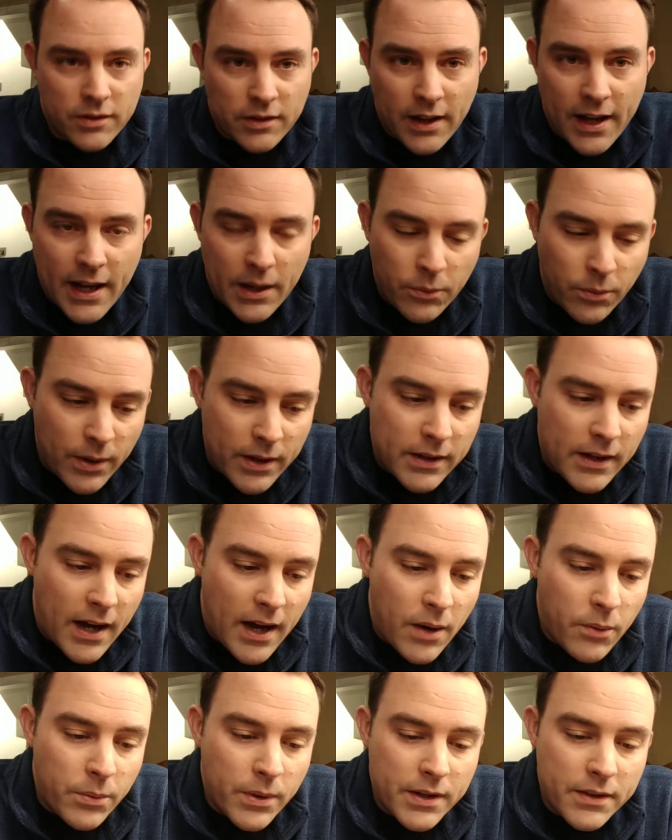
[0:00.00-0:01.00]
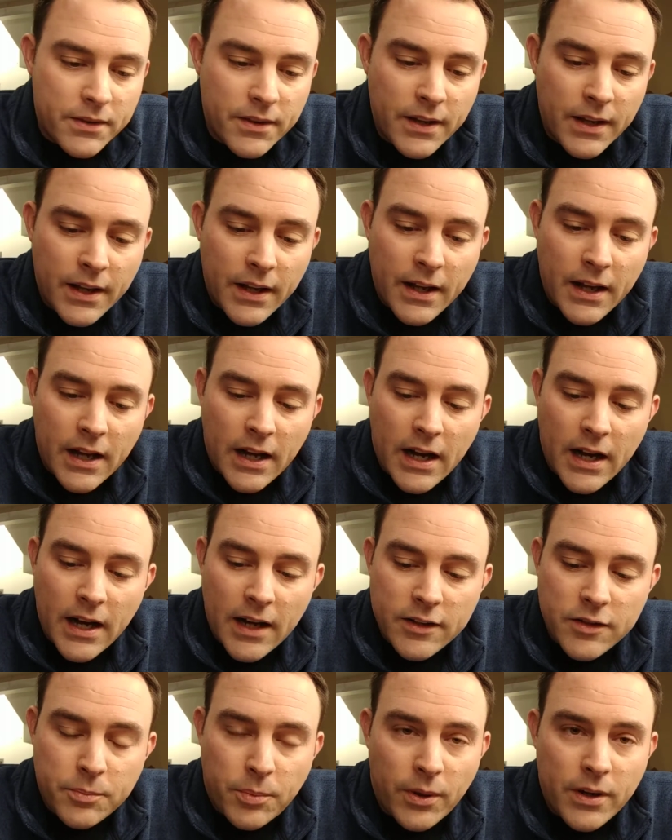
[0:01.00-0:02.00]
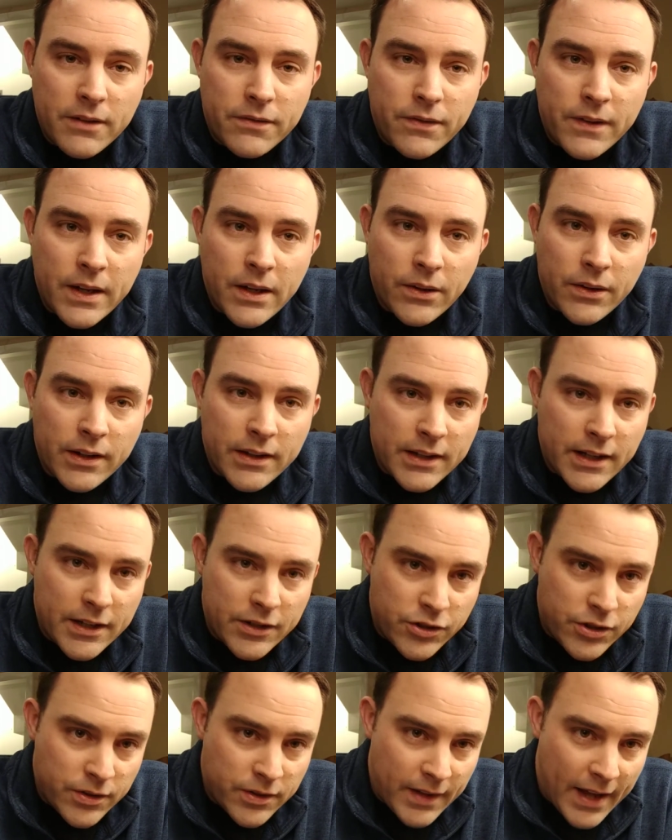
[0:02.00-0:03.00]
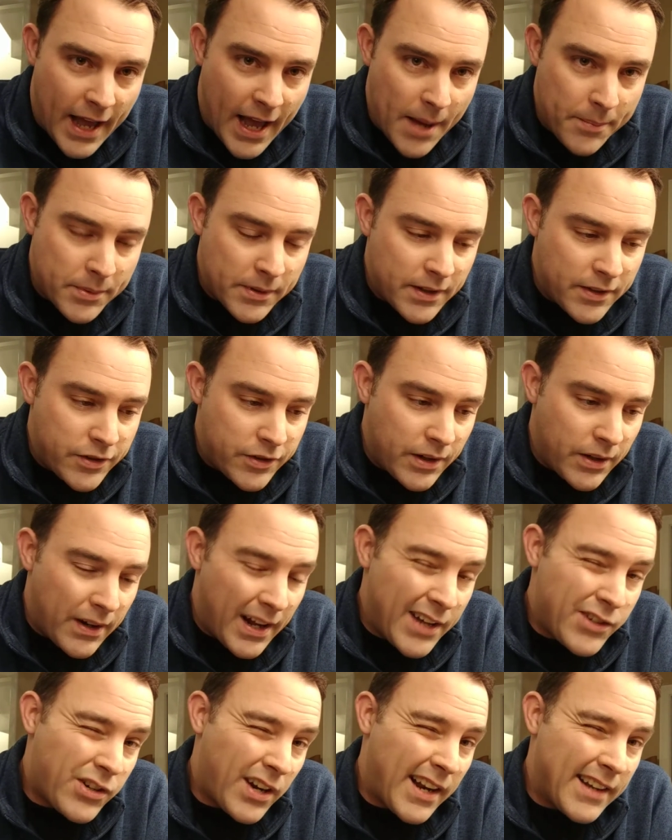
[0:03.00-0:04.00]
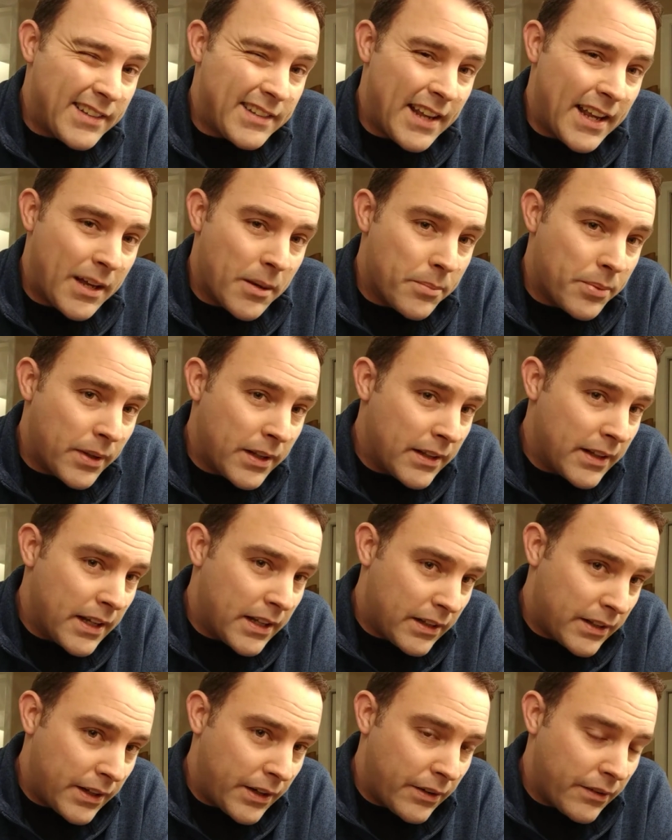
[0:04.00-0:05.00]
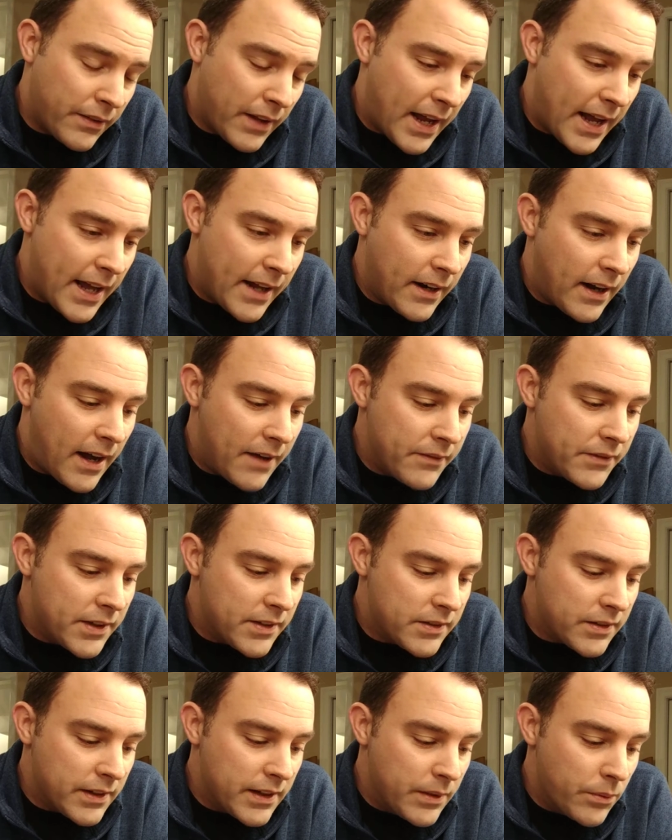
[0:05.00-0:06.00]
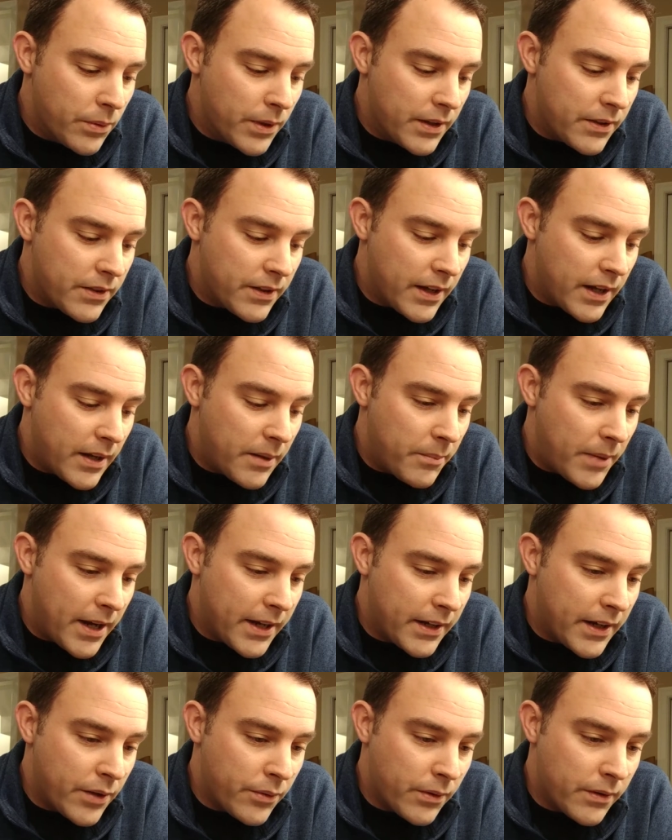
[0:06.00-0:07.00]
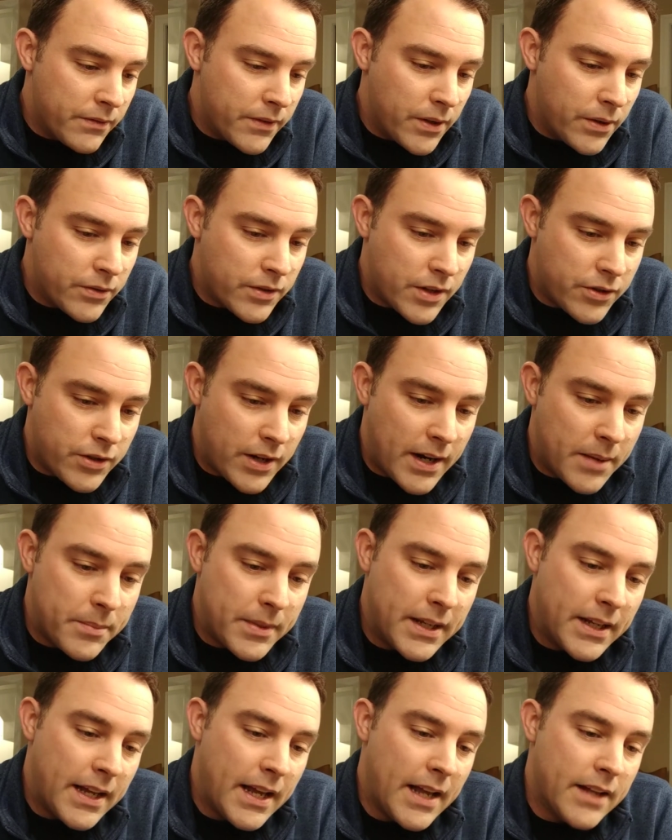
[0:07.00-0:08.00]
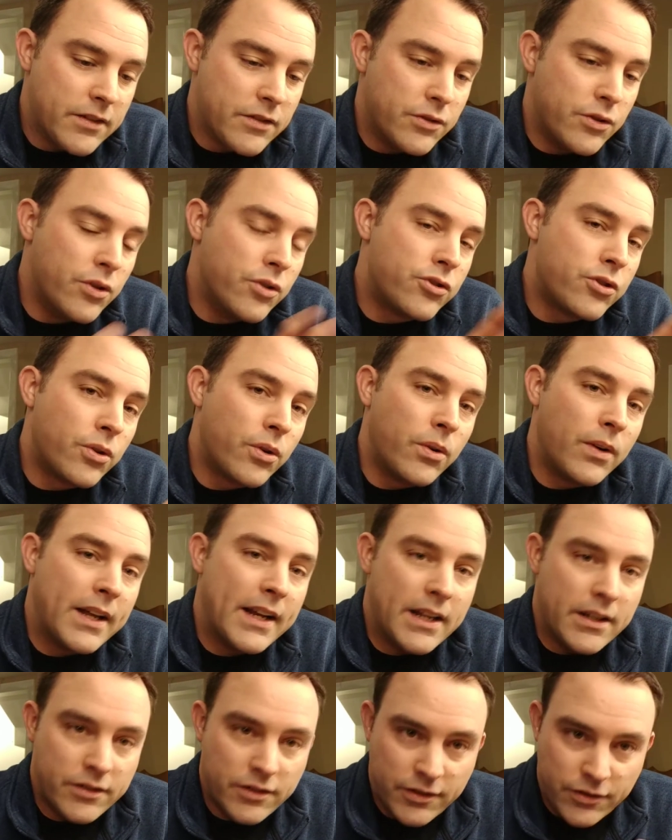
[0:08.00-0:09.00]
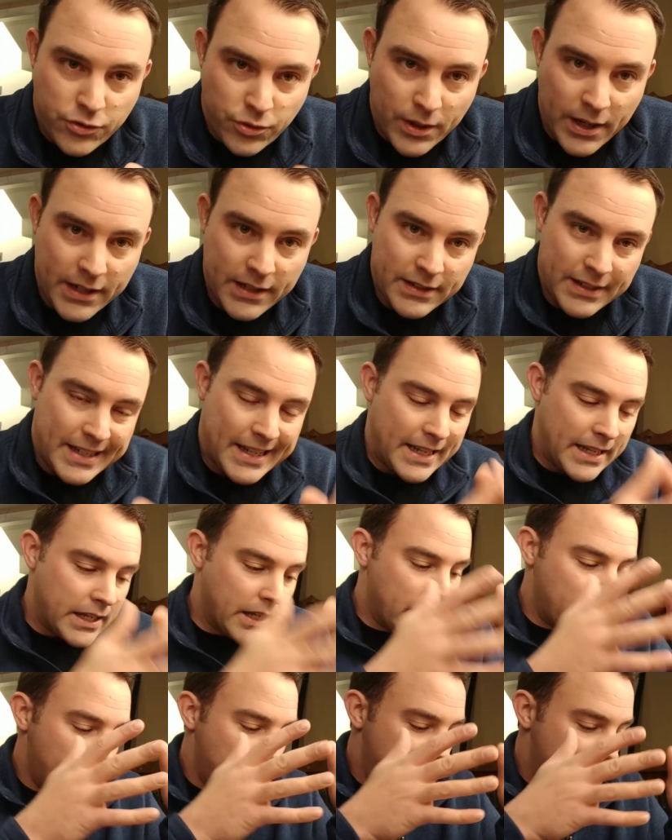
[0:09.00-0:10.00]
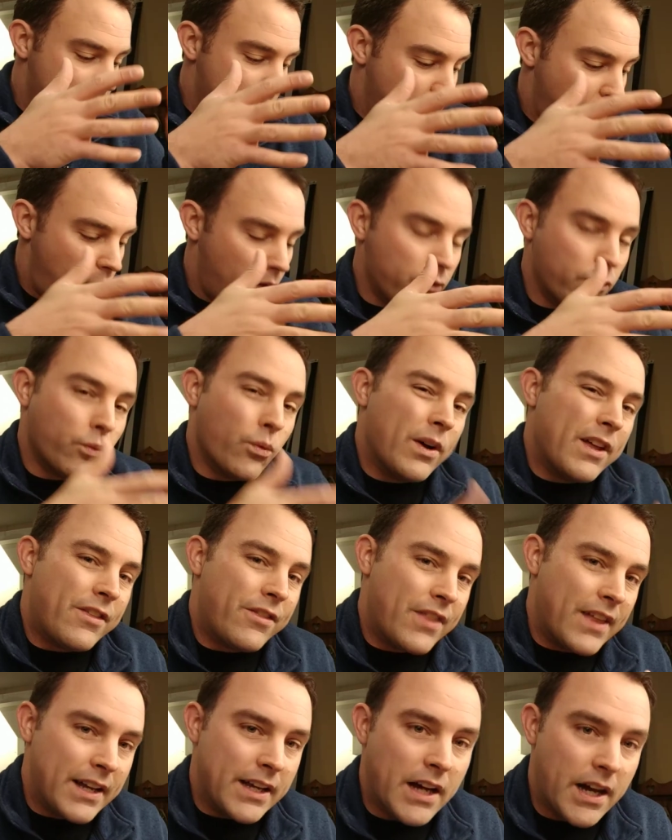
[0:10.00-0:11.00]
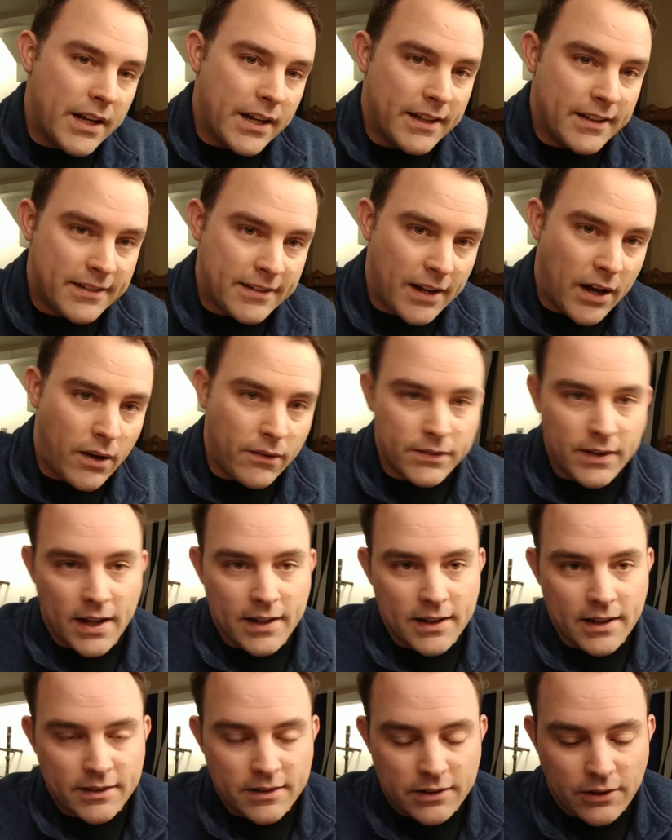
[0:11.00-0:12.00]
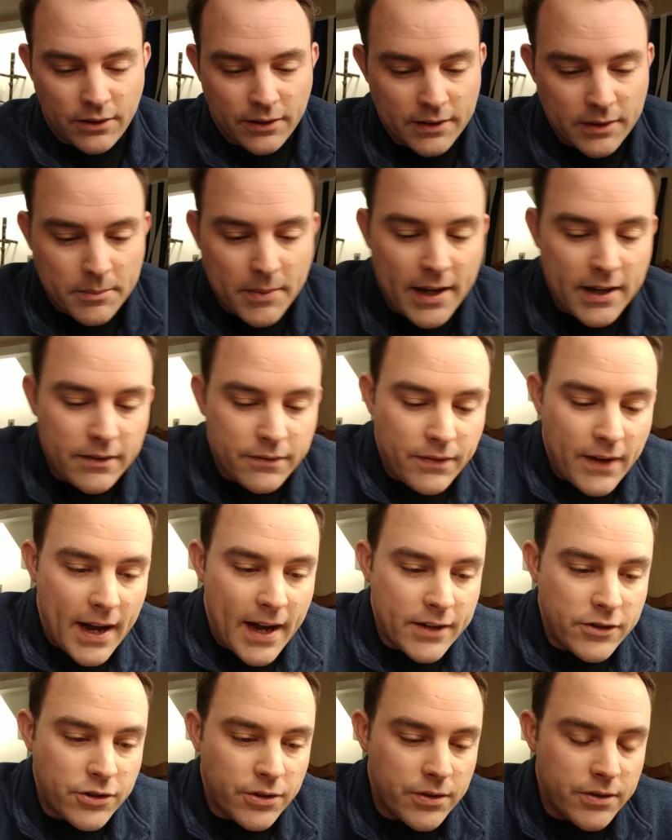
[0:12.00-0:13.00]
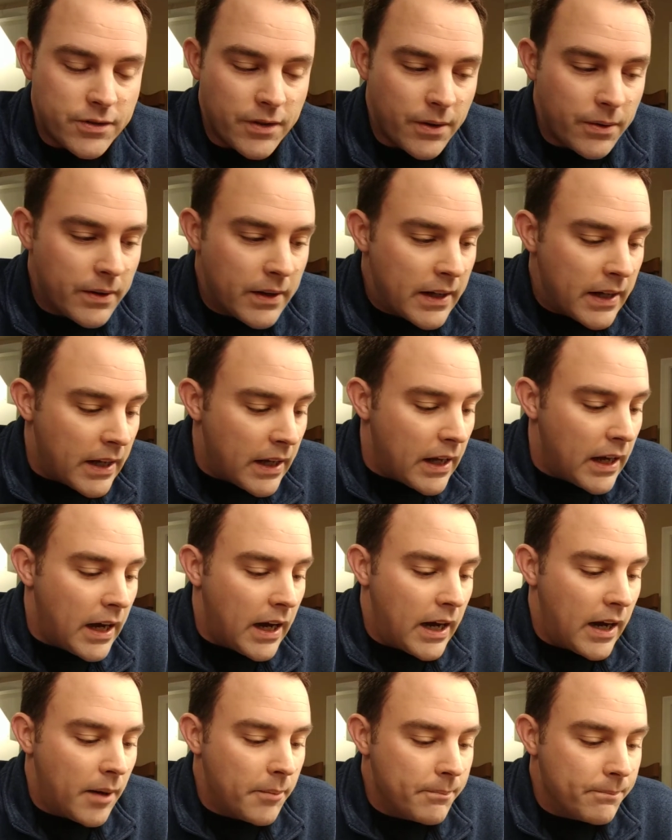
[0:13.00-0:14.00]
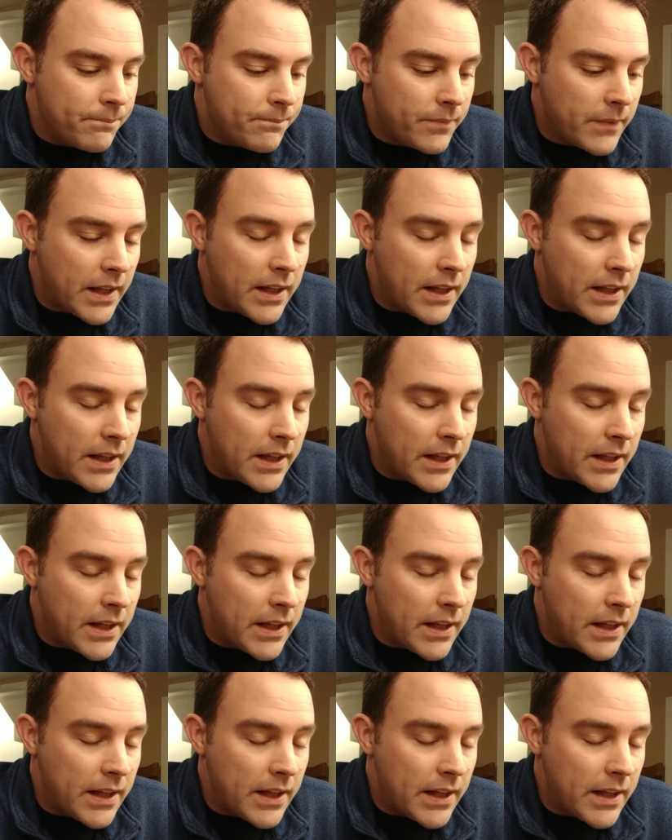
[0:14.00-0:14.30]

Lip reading: slant and whatnot with Springfield and the issues that happened this year, and I try to stay completely clear of that. Obviously with my gun reviews, I try to be as neutral and as strictly involved with the gun itself, not necessarily the manufacturer. So I'll